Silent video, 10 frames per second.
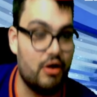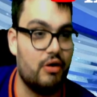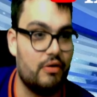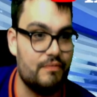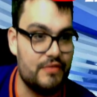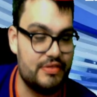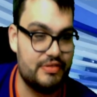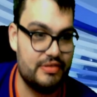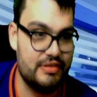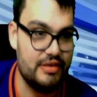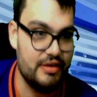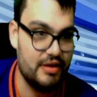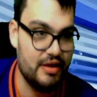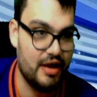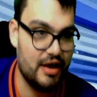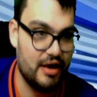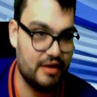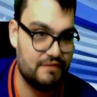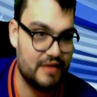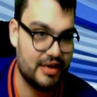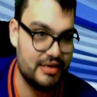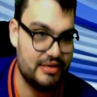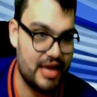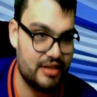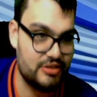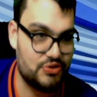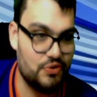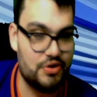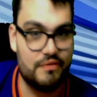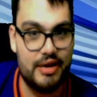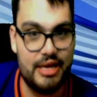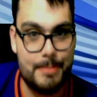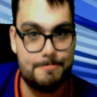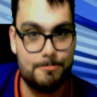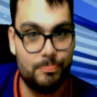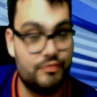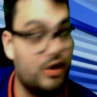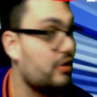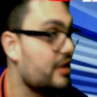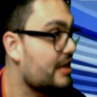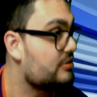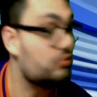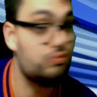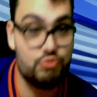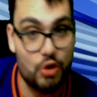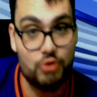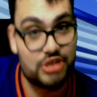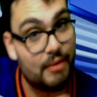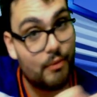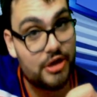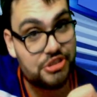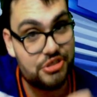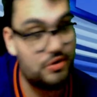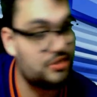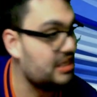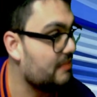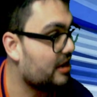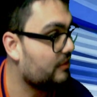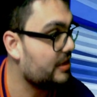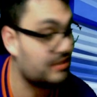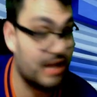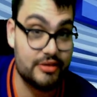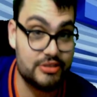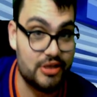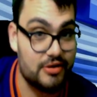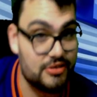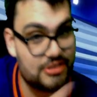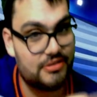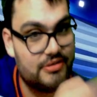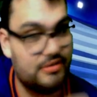Oh. Fucking Dallas scored already. Oh, yeah. Dude, Rose, I'm watching your team, by the way. Dallas Stars.